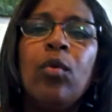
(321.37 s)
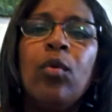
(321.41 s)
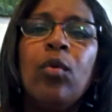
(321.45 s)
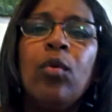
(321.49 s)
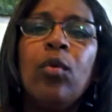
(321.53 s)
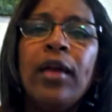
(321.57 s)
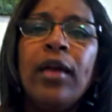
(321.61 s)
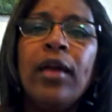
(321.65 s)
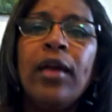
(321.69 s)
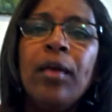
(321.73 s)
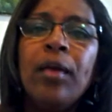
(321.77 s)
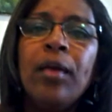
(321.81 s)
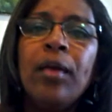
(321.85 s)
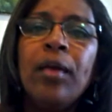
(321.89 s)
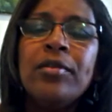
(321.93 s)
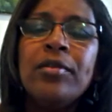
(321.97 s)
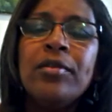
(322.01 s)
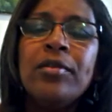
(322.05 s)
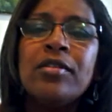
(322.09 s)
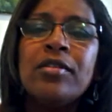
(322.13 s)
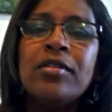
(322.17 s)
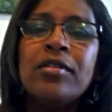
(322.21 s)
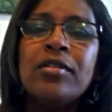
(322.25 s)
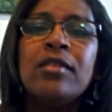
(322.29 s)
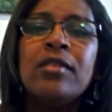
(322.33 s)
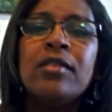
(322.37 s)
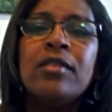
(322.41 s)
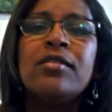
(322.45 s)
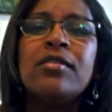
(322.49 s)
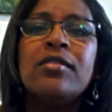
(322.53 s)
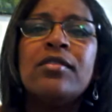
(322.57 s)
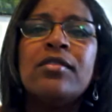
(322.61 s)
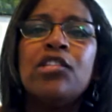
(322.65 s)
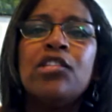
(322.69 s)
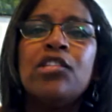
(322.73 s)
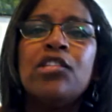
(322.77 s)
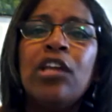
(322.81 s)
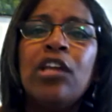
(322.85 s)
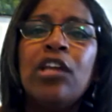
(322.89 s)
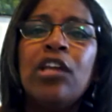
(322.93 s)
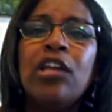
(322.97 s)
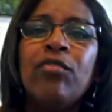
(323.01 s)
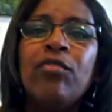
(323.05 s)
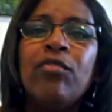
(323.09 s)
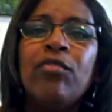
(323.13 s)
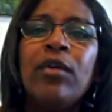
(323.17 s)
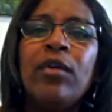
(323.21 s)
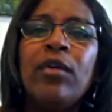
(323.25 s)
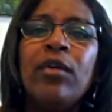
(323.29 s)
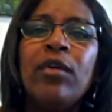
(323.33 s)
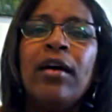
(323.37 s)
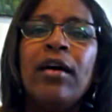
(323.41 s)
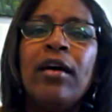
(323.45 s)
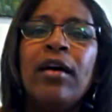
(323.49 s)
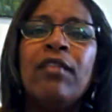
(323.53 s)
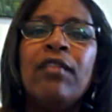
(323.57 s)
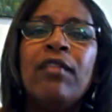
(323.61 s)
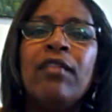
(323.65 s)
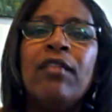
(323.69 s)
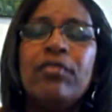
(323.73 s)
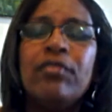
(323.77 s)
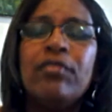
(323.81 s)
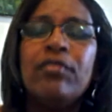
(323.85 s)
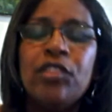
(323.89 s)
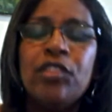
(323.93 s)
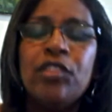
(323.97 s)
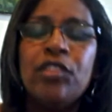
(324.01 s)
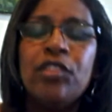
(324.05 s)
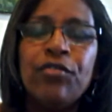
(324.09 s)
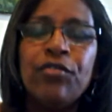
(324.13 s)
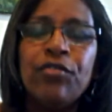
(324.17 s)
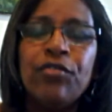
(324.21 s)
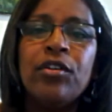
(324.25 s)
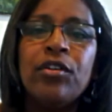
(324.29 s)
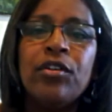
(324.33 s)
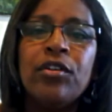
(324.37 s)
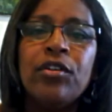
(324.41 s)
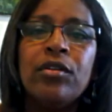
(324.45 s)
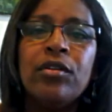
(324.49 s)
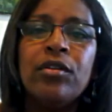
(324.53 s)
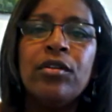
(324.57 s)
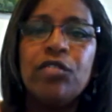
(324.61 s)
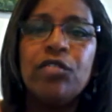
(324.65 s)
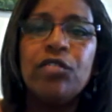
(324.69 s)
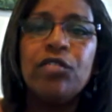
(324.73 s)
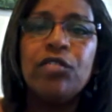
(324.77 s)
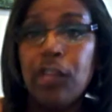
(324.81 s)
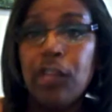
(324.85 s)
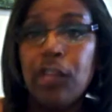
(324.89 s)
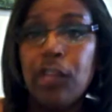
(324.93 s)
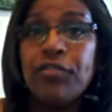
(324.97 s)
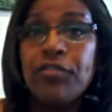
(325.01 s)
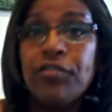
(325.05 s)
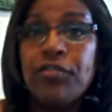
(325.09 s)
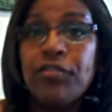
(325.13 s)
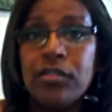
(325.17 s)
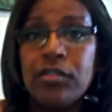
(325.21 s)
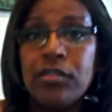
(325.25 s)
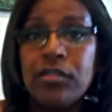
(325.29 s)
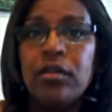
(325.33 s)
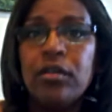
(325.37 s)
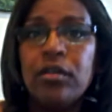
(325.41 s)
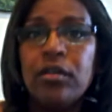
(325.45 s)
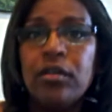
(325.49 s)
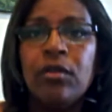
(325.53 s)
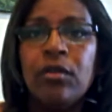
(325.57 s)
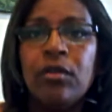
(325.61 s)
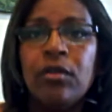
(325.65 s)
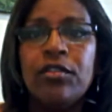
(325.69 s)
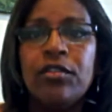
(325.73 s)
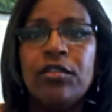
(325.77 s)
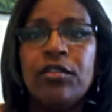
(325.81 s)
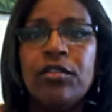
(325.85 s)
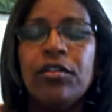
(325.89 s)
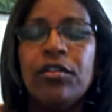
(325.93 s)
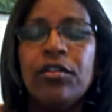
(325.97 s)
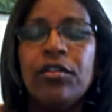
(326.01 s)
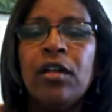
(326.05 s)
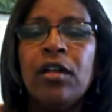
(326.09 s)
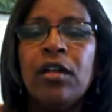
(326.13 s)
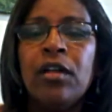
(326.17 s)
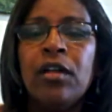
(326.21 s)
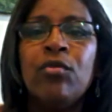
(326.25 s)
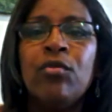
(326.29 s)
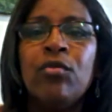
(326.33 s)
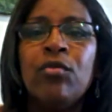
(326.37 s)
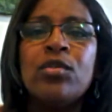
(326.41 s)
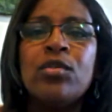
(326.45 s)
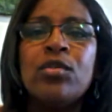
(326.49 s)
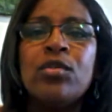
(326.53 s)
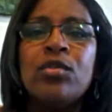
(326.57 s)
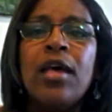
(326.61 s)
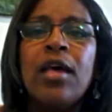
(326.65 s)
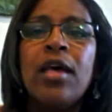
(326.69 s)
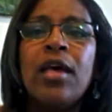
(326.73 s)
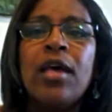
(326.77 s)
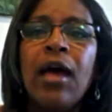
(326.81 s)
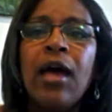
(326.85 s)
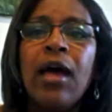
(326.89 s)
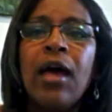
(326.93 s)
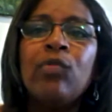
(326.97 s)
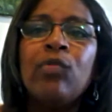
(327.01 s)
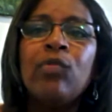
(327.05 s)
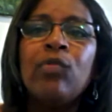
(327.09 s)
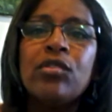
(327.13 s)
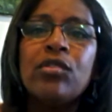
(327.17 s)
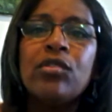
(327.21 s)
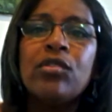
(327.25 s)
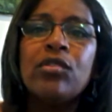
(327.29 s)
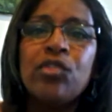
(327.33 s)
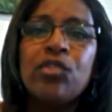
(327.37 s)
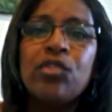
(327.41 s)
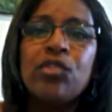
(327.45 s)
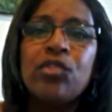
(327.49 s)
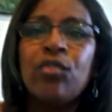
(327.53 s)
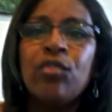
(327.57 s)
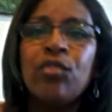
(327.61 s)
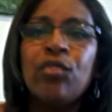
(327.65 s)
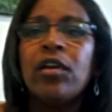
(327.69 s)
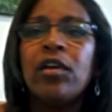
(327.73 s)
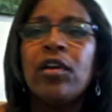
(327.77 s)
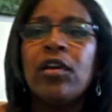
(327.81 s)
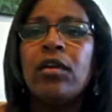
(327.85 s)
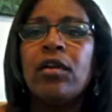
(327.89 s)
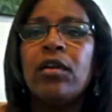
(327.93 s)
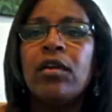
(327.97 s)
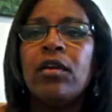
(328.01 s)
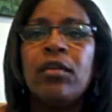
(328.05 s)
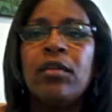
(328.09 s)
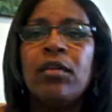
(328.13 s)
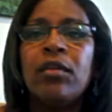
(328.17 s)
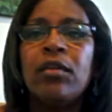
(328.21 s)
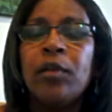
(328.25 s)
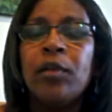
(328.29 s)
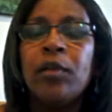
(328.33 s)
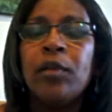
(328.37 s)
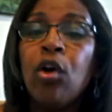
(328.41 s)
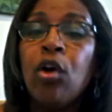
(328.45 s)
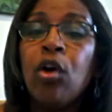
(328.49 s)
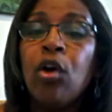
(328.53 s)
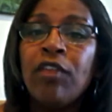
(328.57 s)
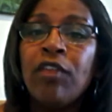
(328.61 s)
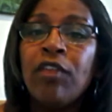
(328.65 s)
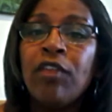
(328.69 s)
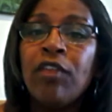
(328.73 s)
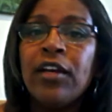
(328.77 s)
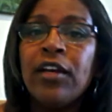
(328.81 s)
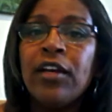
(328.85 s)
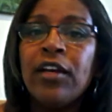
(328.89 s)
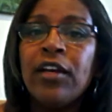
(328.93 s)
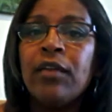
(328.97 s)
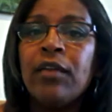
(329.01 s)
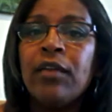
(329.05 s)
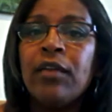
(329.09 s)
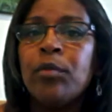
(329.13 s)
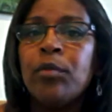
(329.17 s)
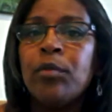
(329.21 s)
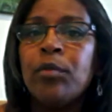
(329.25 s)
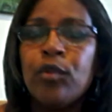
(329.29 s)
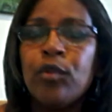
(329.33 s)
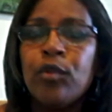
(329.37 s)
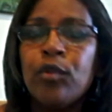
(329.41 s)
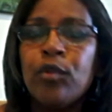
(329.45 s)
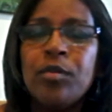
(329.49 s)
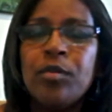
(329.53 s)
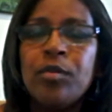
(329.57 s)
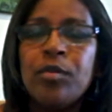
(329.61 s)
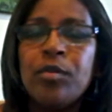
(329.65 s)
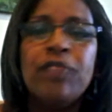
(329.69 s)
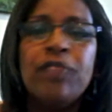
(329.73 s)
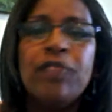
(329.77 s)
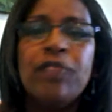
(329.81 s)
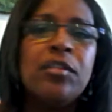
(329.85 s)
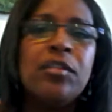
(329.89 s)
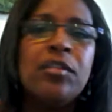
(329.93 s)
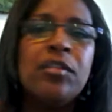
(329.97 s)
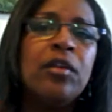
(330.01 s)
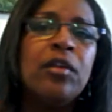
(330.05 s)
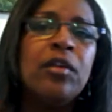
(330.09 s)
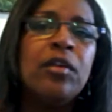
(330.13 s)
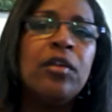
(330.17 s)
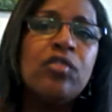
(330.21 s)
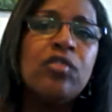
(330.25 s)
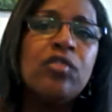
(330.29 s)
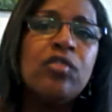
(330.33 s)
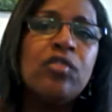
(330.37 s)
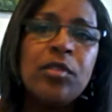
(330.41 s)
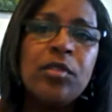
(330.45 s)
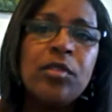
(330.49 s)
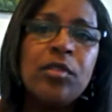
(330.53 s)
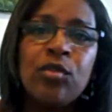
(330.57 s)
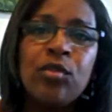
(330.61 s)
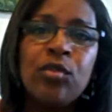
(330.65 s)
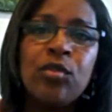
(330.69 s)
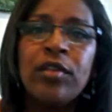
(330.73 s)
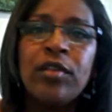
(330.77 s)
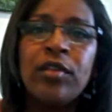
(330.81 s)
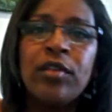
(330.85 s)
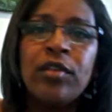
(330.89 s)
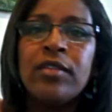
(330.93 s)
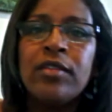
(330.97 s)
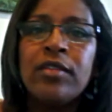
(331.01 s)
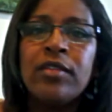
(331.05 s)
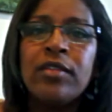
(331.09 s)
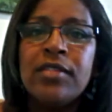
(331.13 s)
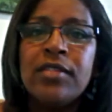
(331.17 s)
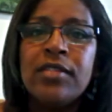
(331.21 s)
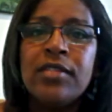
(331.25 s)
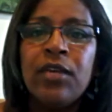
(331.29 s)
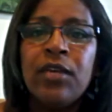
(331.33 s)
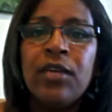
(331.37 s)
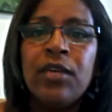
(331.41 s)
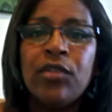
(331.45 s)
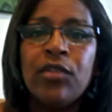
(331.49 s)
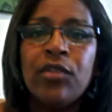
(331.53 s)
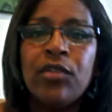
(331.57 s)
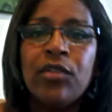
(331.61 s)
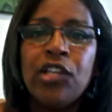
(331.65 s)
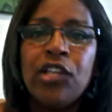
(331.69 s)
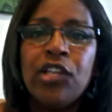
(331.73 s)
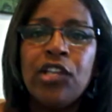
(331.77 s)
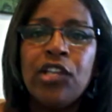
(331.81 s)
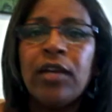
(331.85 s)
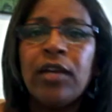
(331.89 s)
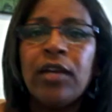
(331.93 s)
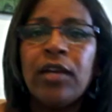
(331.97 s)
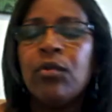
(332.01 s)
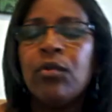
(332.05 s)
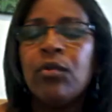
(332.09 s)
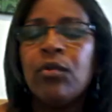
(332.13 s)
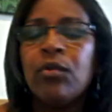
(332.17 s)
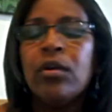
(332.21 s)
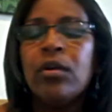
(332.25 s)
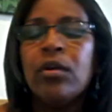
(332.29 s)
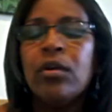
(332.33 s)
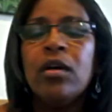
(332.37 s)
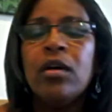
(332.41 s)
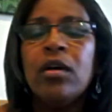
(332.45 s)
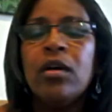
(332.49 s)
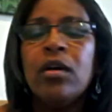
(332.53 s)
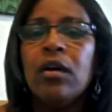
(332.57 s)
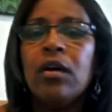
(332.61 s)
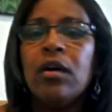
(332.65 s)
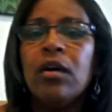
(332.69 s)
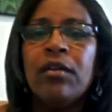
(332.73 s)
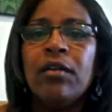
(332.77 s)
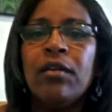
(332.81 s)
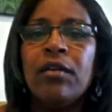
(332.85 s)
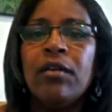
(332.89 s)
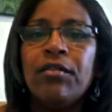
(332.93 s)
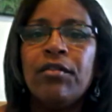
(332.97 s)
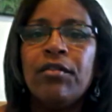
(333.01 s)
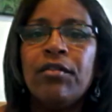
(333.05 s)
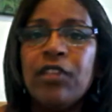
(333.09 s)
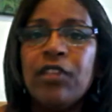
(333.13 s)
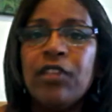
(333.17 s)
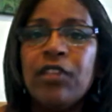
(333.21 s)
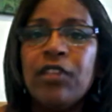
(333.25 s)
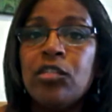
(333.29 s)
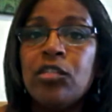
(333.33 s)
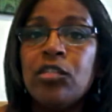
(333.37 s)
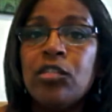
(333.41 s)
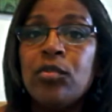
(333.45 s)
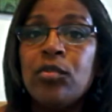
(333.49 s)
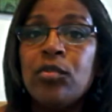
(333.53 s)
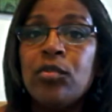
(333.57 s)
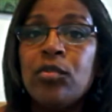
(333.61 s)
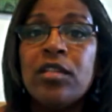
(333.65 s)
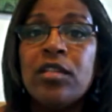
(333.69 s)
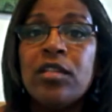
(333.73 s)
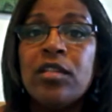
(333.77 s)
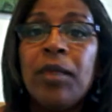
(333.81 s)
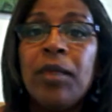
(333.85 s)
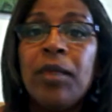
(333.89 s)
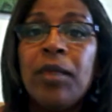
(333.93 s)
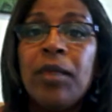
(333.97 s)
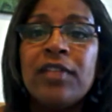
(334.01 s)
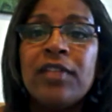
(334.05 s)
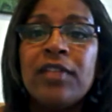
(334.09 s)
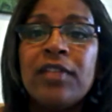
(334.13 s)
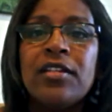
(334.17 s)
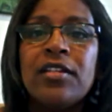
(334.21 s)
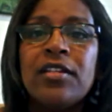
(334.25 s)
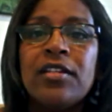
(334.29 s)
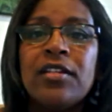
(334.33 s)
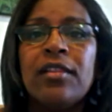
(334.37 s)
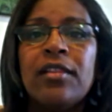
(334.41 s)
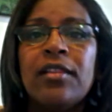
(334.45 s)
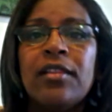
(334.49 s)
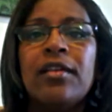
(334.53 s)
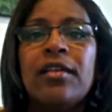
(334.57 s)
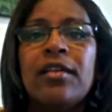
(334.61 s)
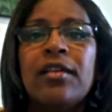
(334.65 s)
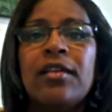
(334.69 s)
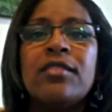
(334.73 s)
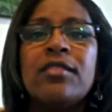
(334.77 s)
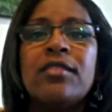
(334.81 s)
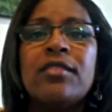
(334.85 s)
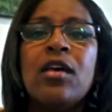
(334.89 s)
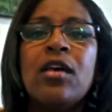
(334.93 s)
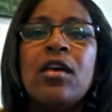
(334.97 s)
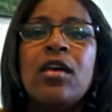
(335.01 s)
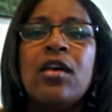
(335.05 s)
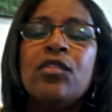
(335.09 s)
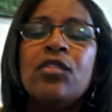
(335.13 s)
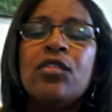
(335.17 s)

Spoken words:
What happens is the chef will have different chefs, at different levels out serving. They'll be carving up the roast beef. Someone else will be serving the steak or the chicken or the vegetables and the pasta and things.